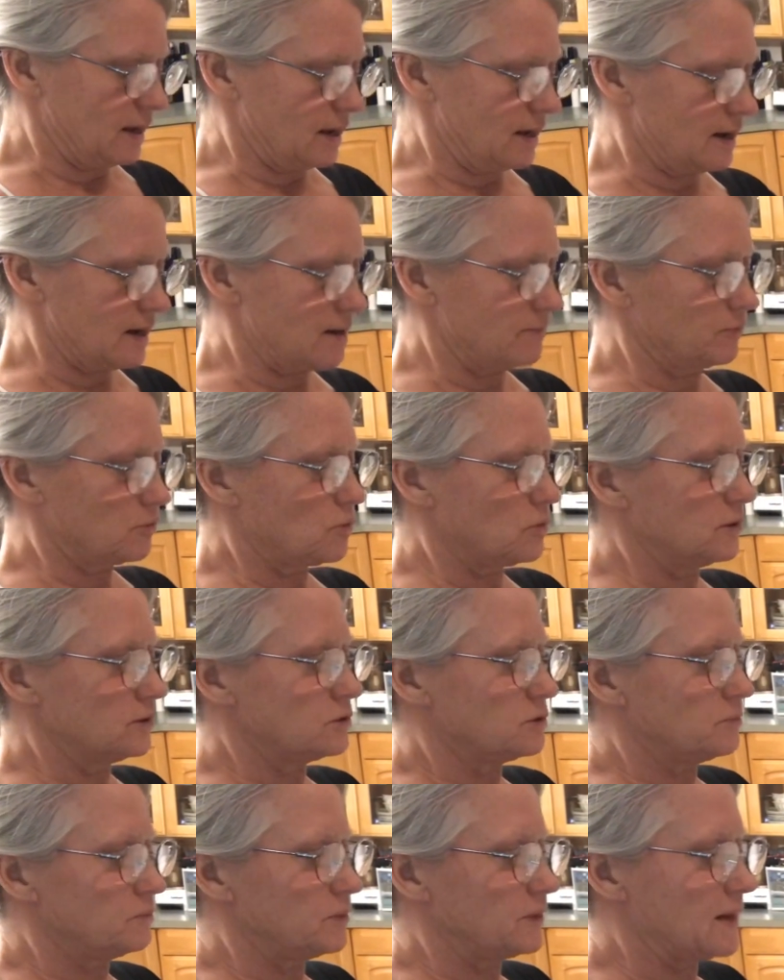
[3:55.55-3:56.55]
and I'm going
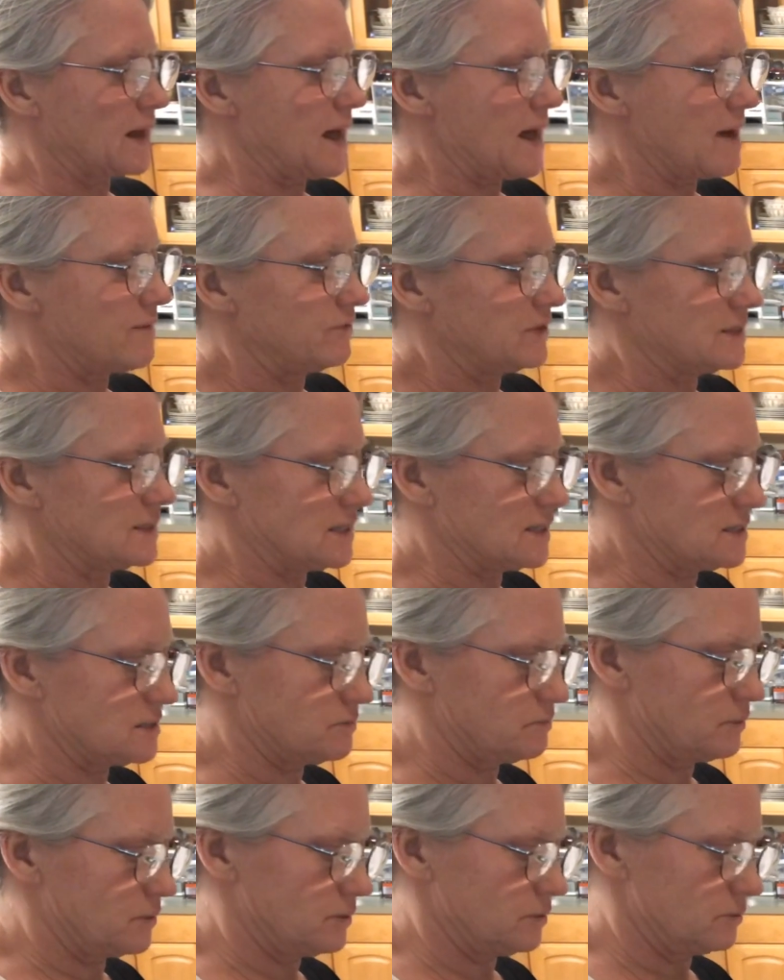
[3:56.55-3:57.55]
to put a 1/2
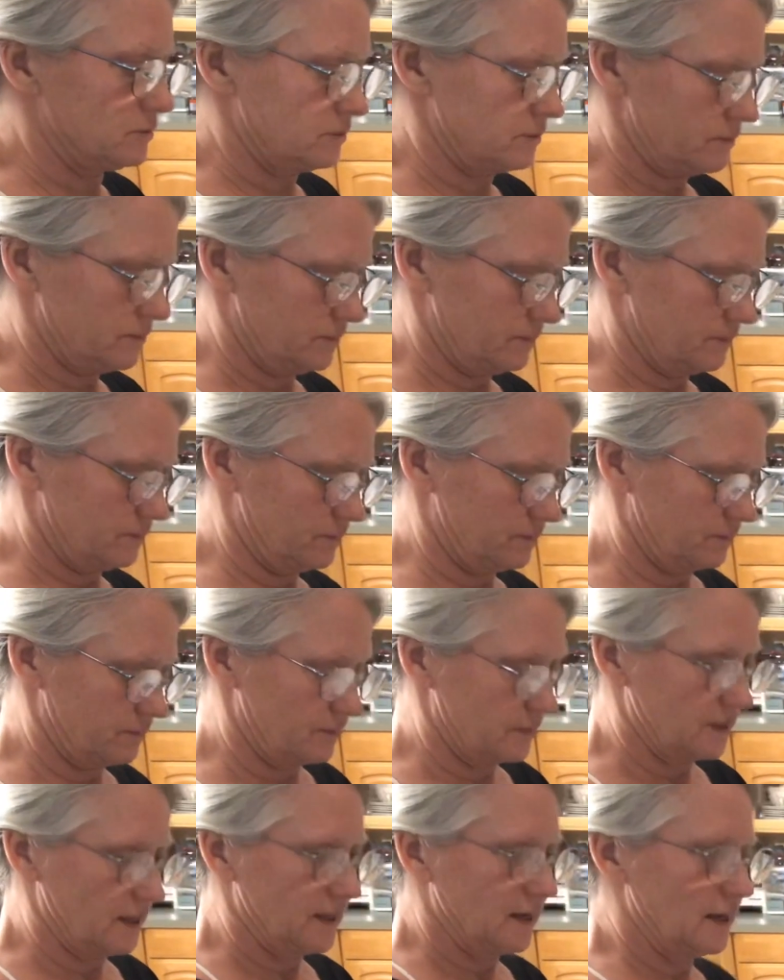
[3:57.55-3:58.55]
teaspoon
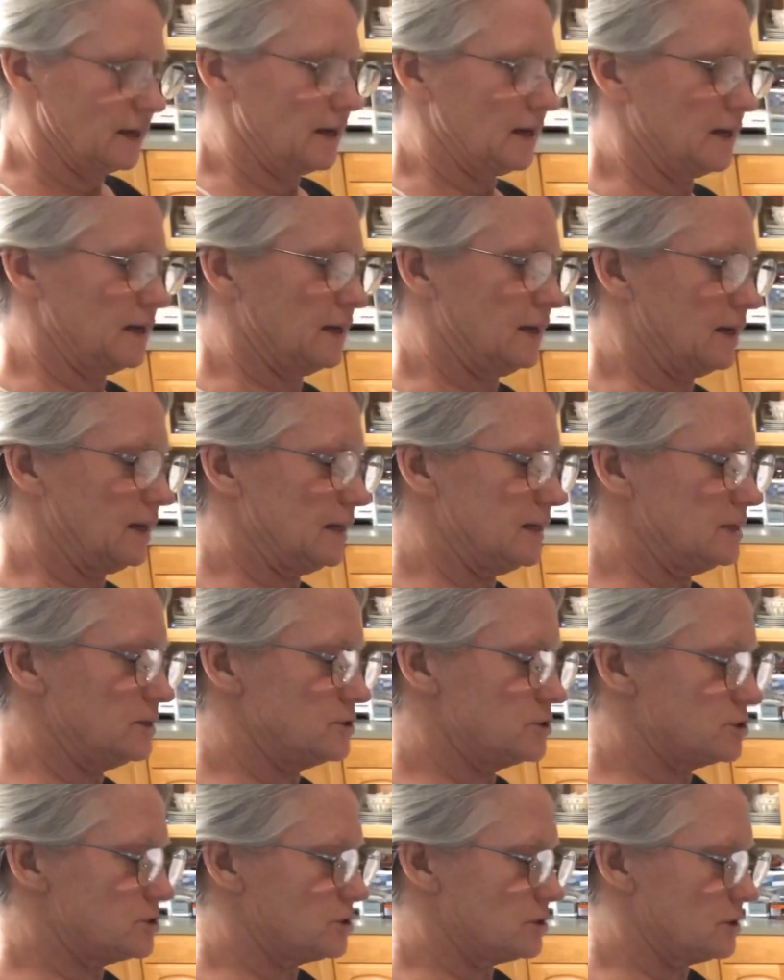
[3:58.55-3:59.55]
in
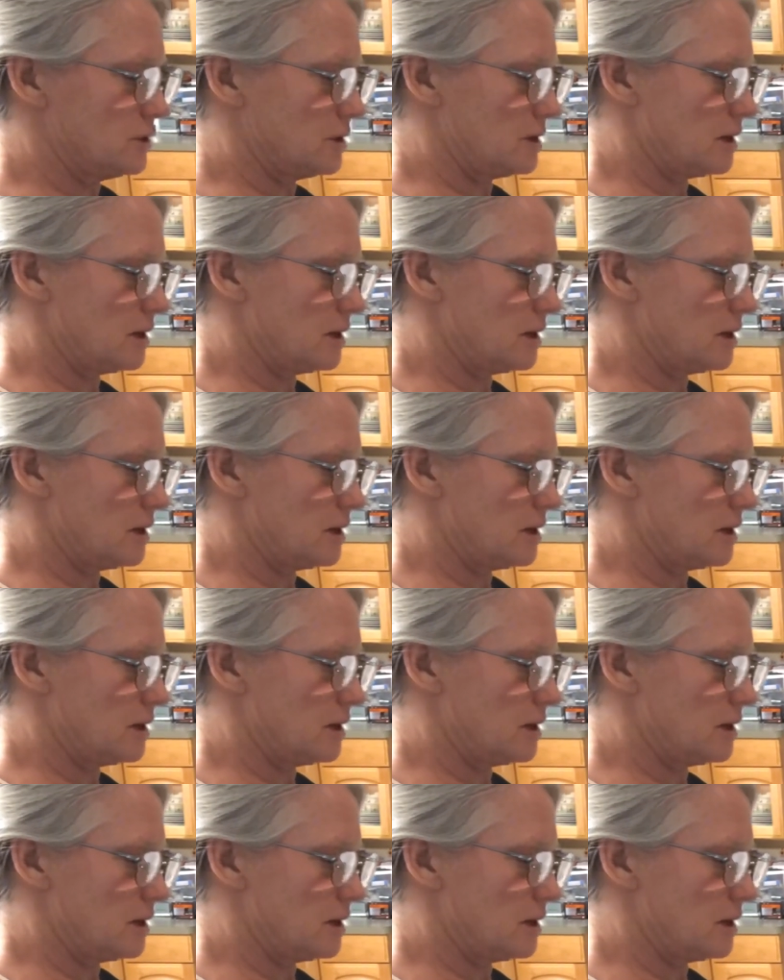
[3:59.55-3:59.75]
each